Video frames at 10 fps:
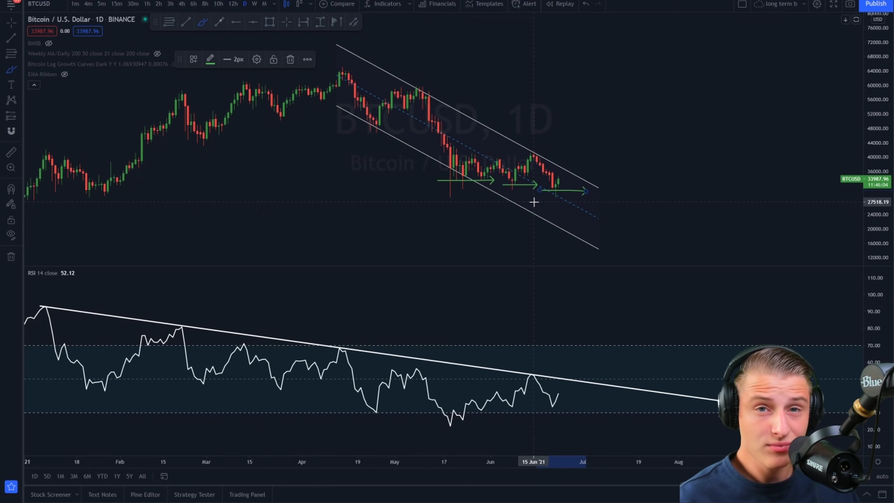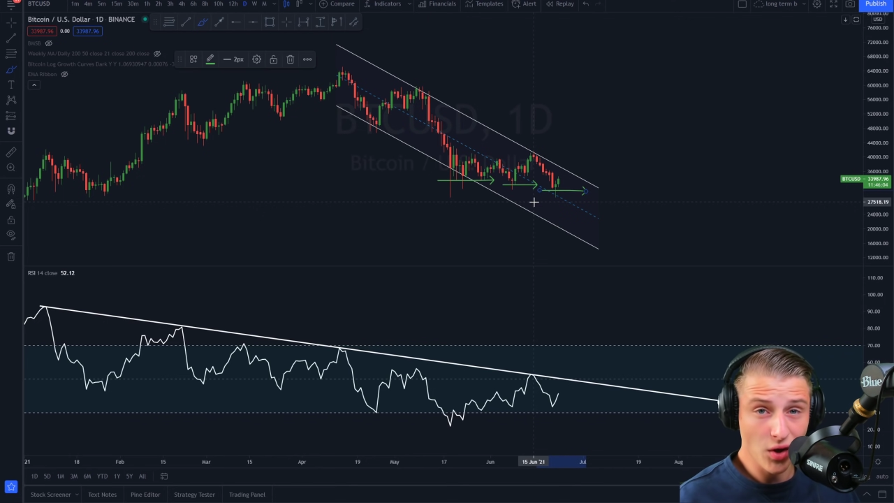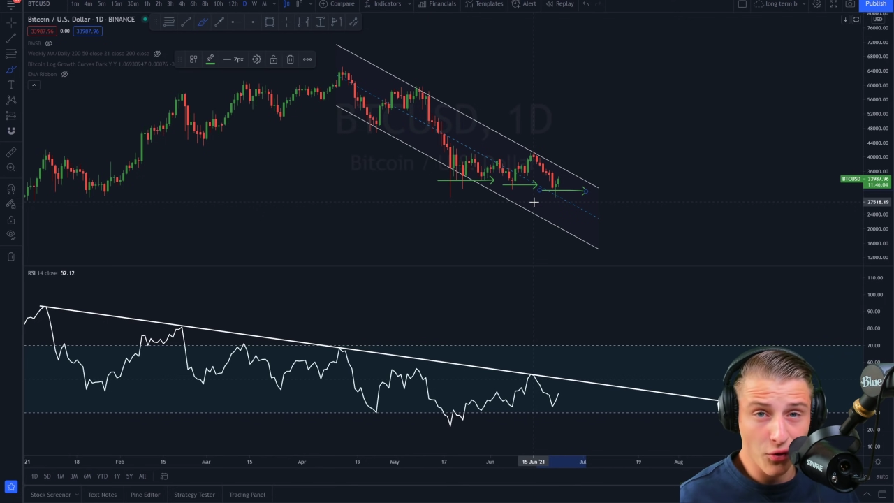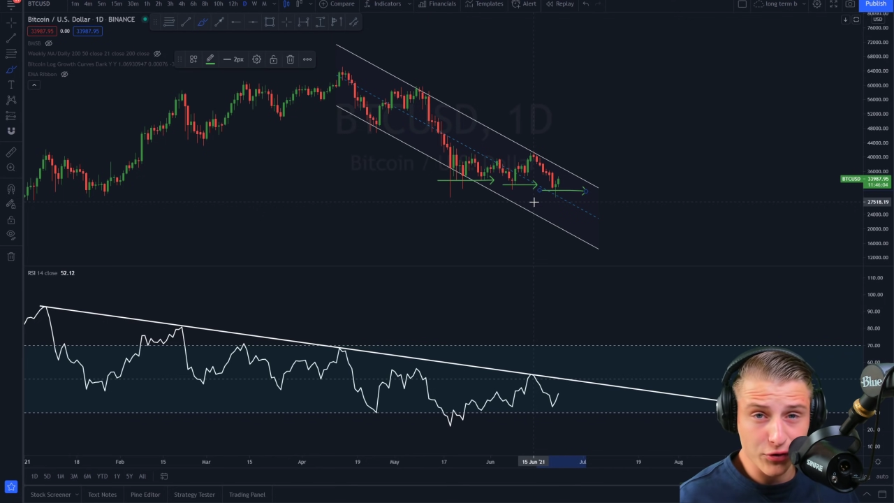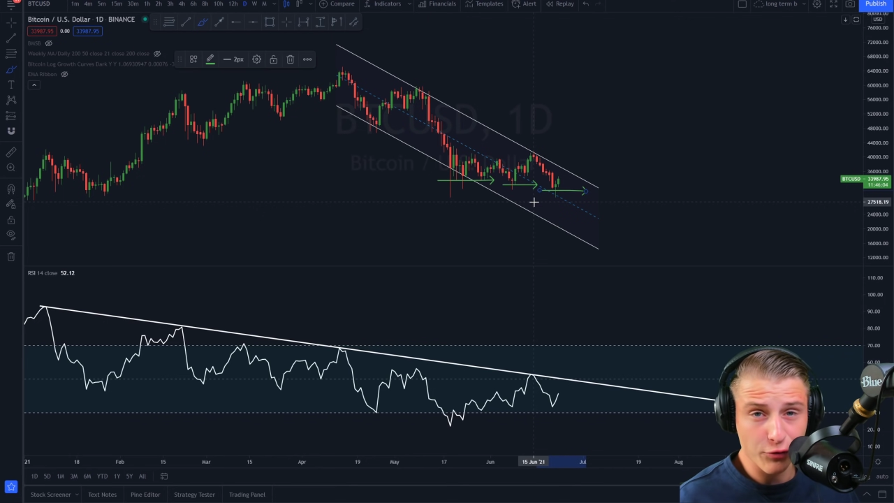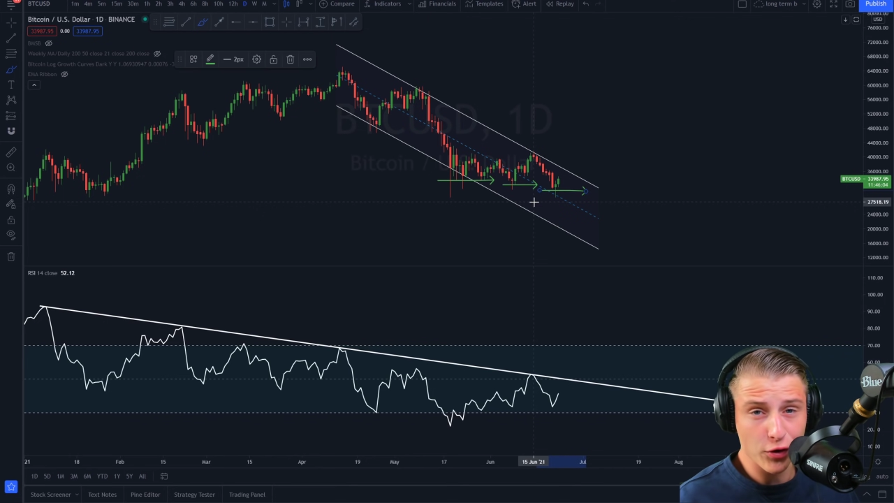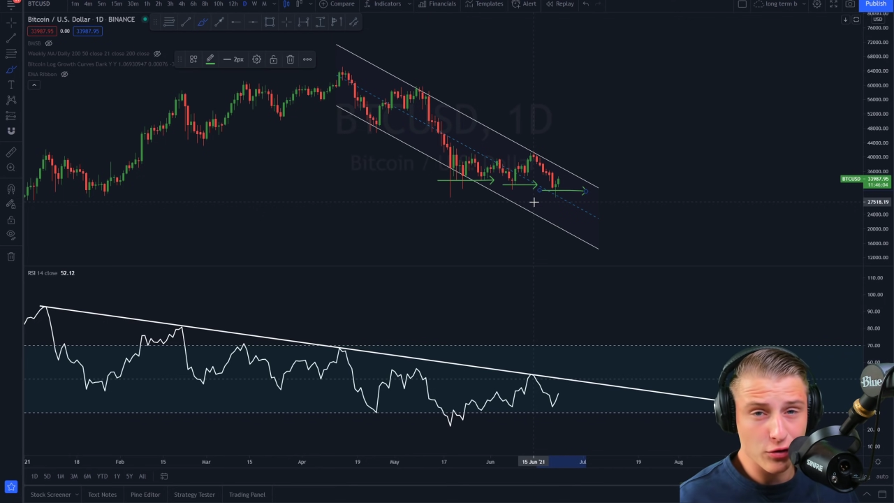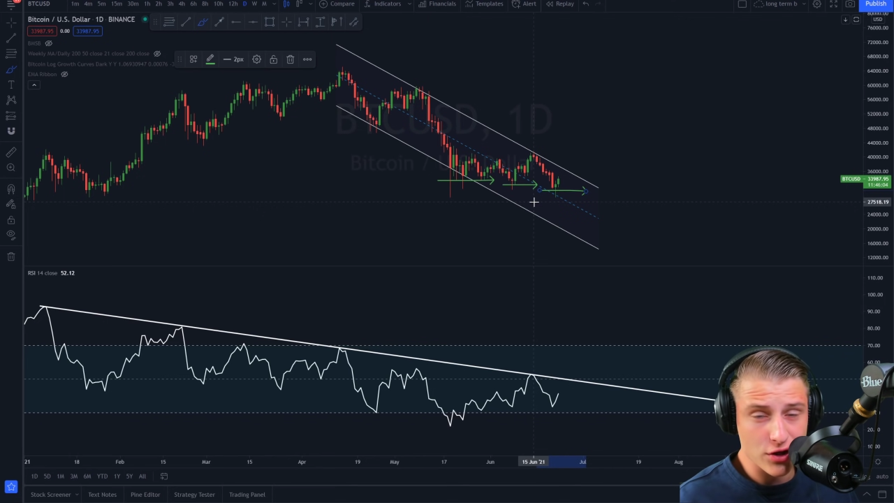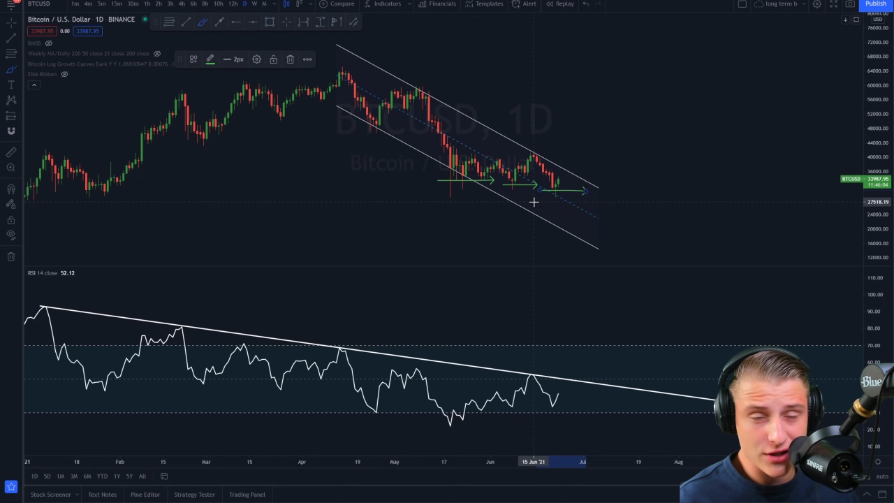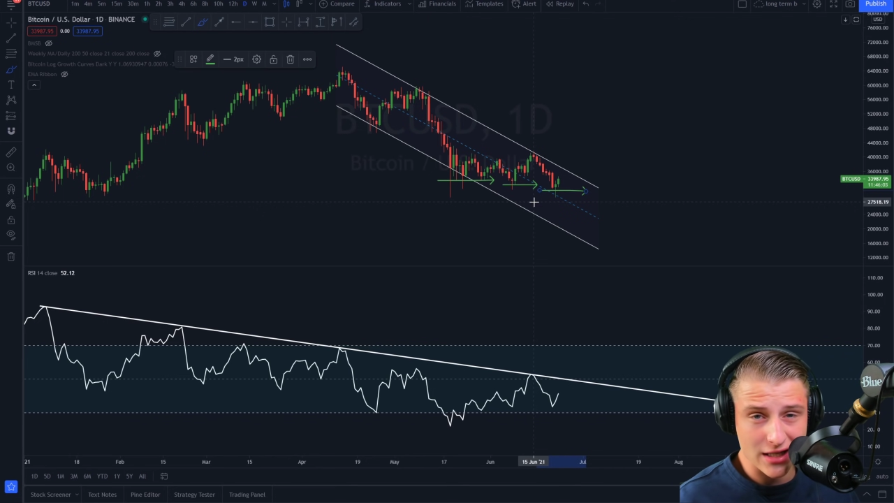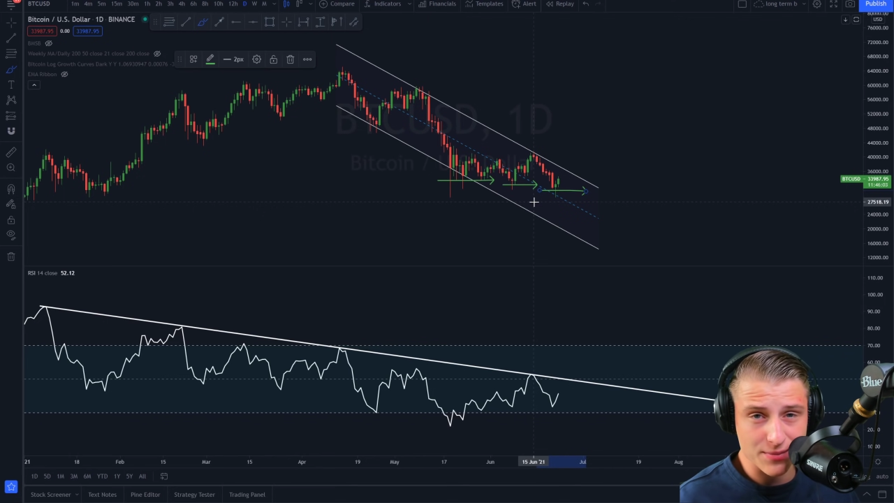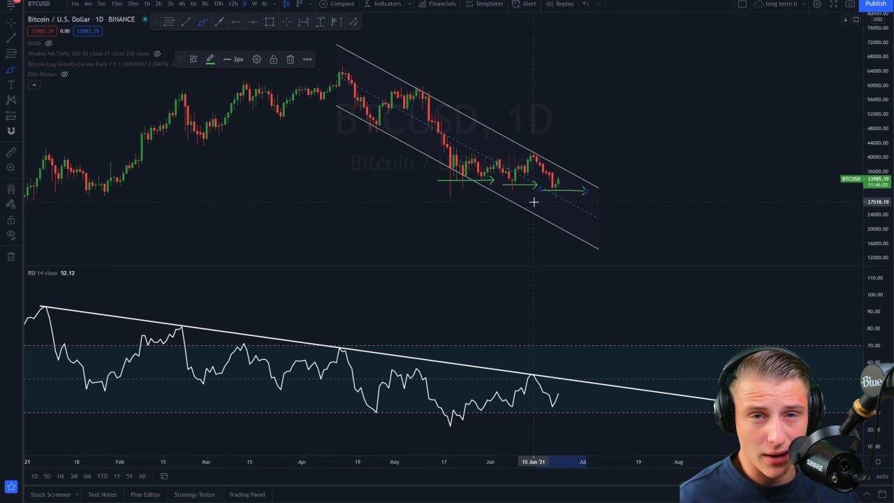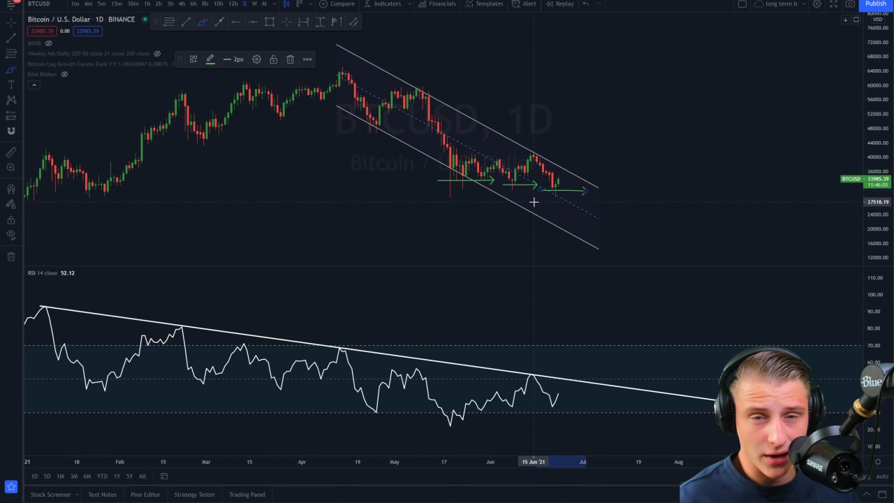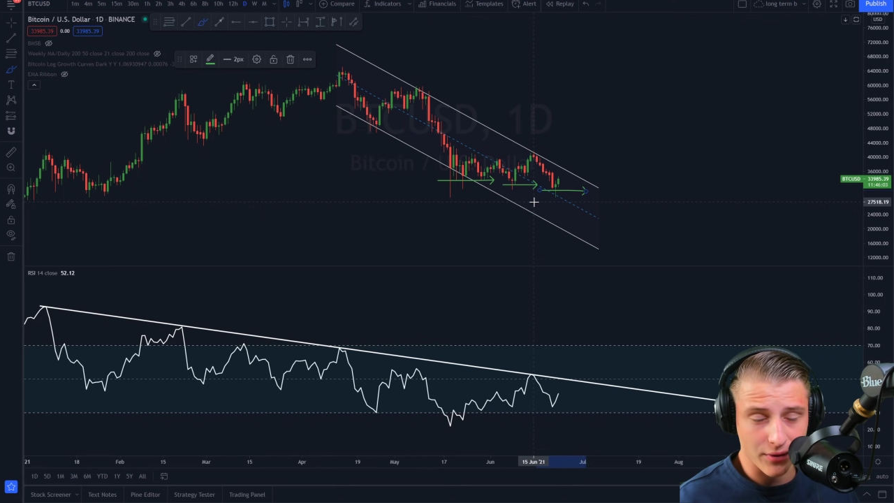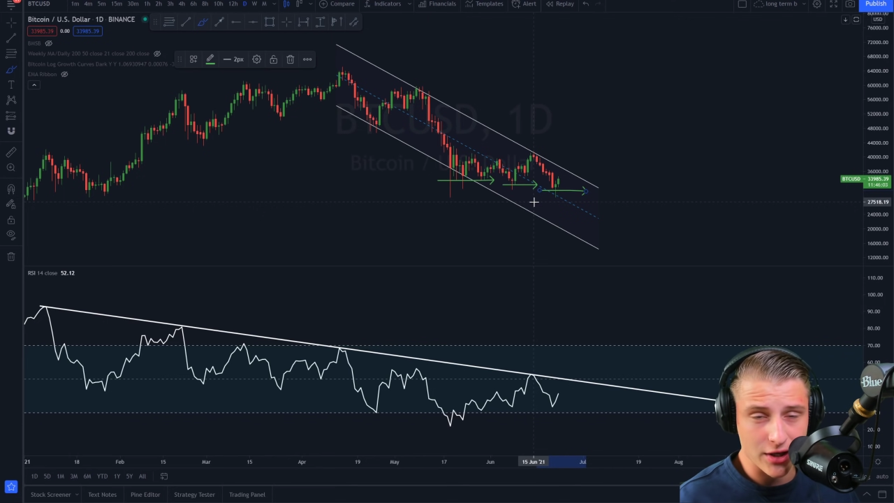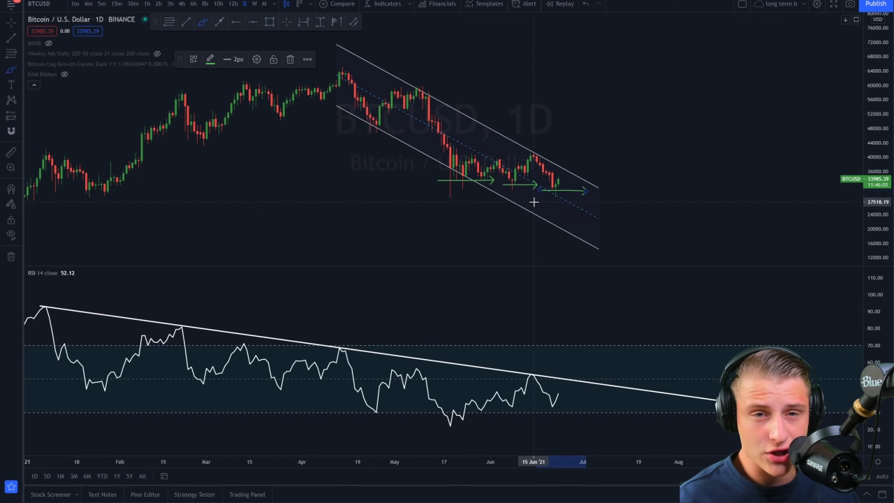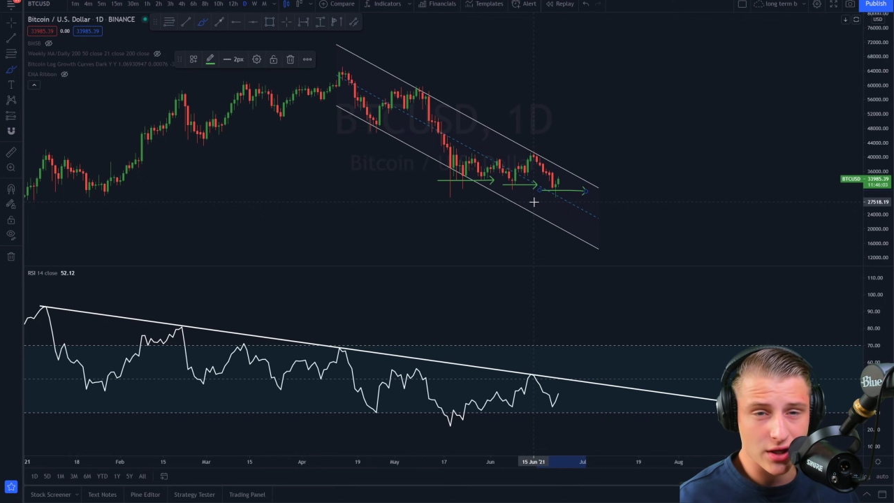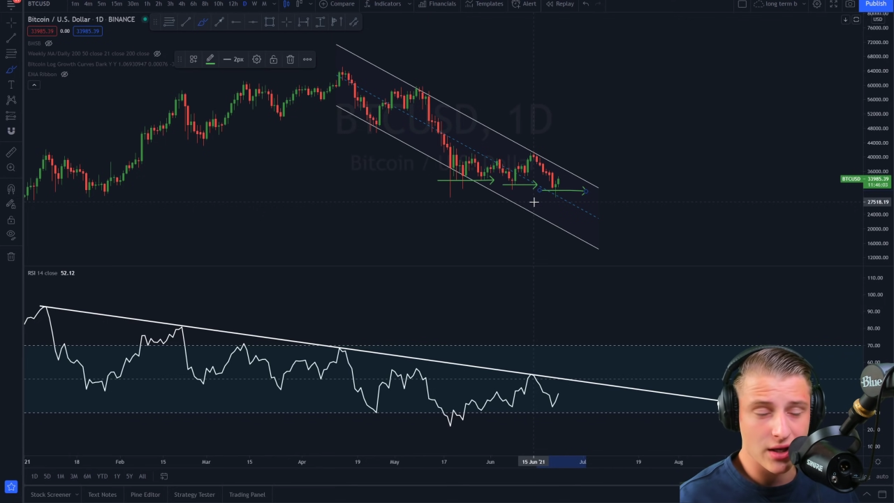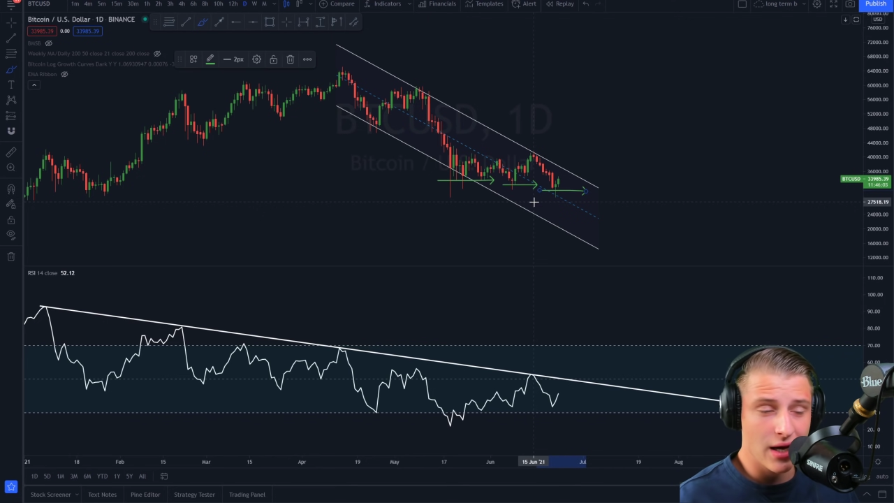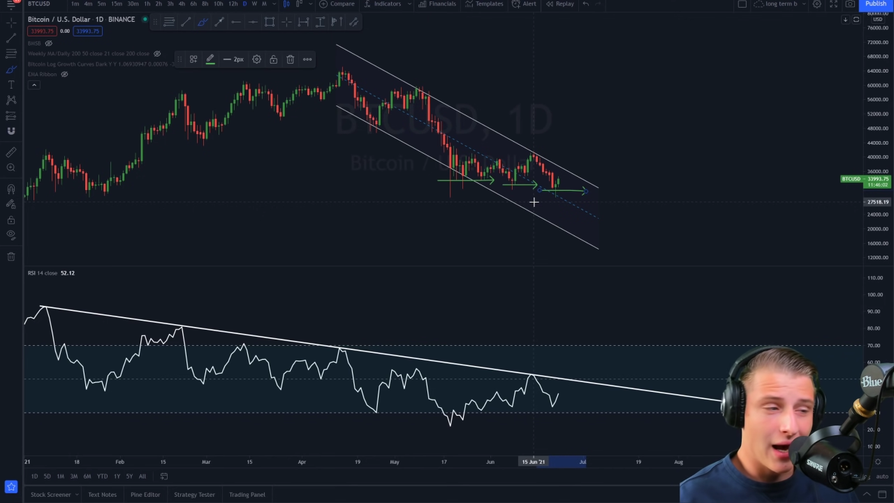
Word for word: of the futures expiration,